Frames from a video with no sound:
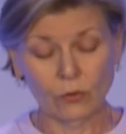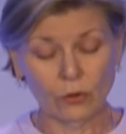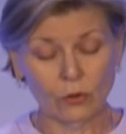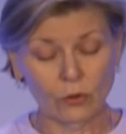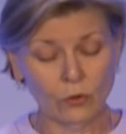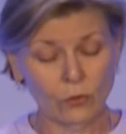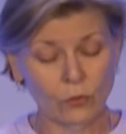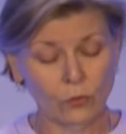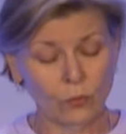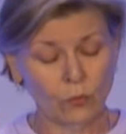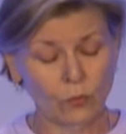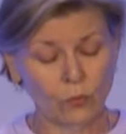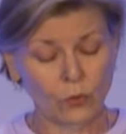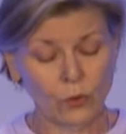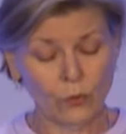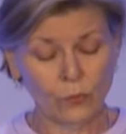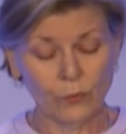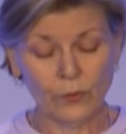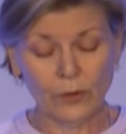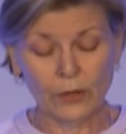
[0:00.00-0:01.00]
who
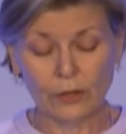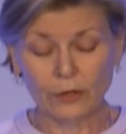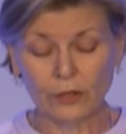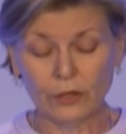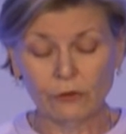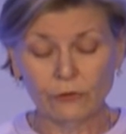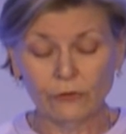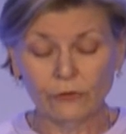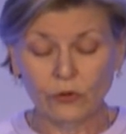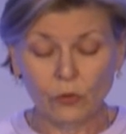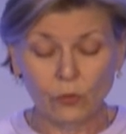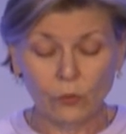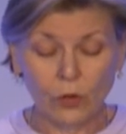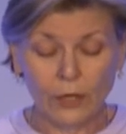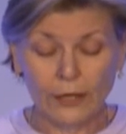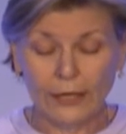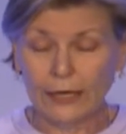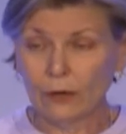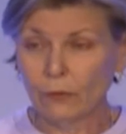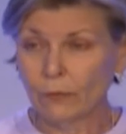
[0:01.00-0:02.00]
we're used to
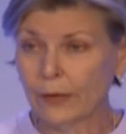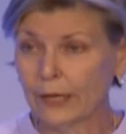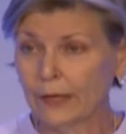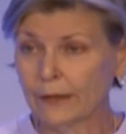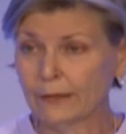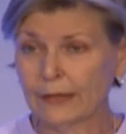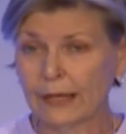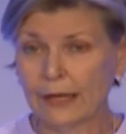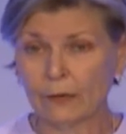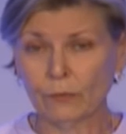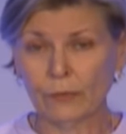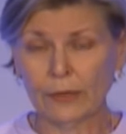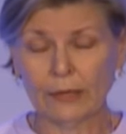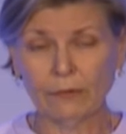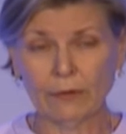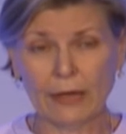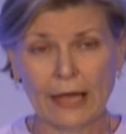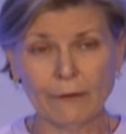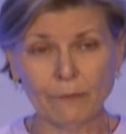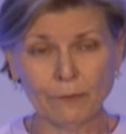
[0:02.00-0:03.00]
working with, and
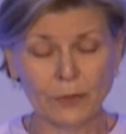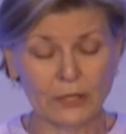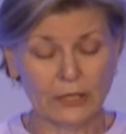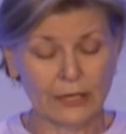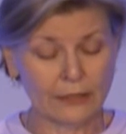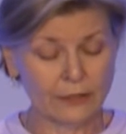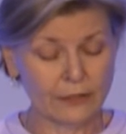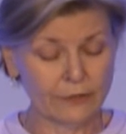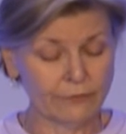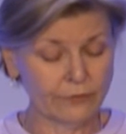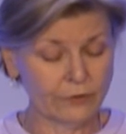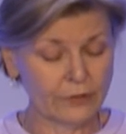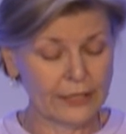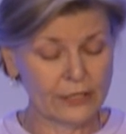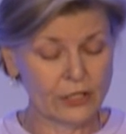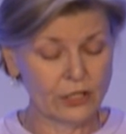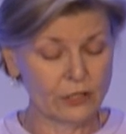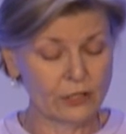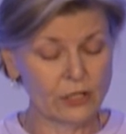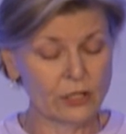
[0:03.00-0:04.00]
we have productive
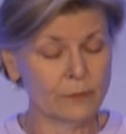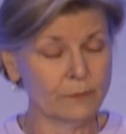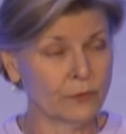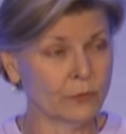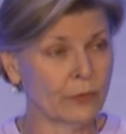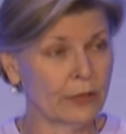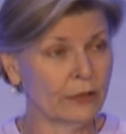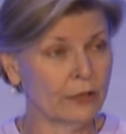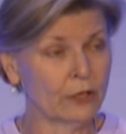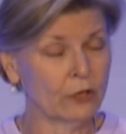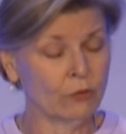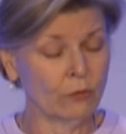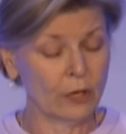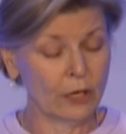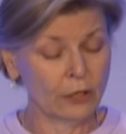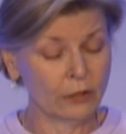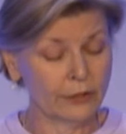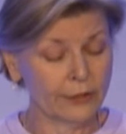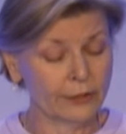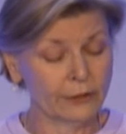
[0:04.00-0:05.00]
relationships with, and who are
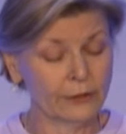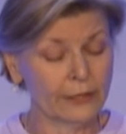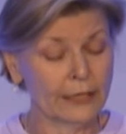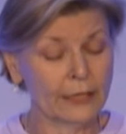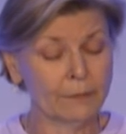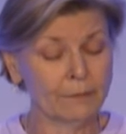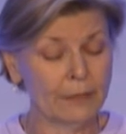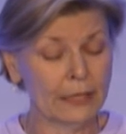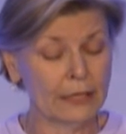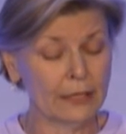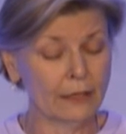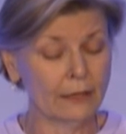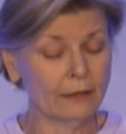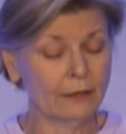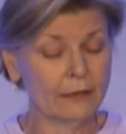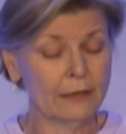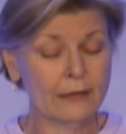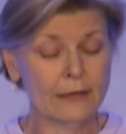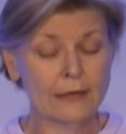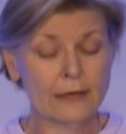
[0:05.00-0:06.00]
clearly committed.
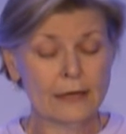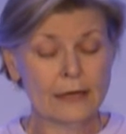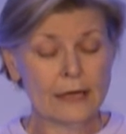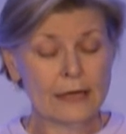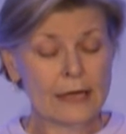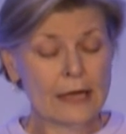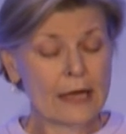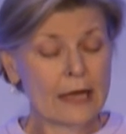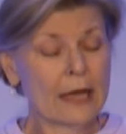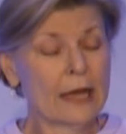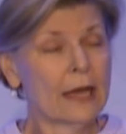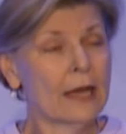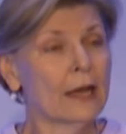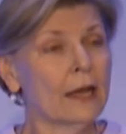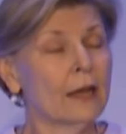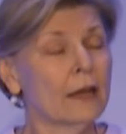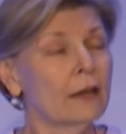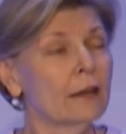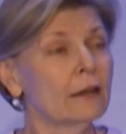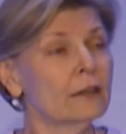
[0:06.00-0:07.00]

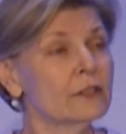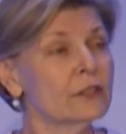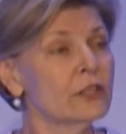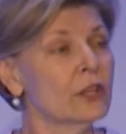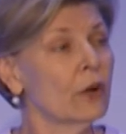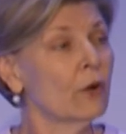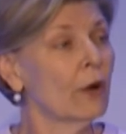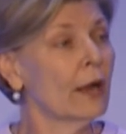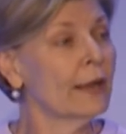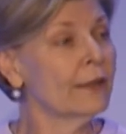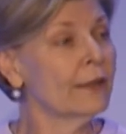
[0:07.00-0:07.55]
So I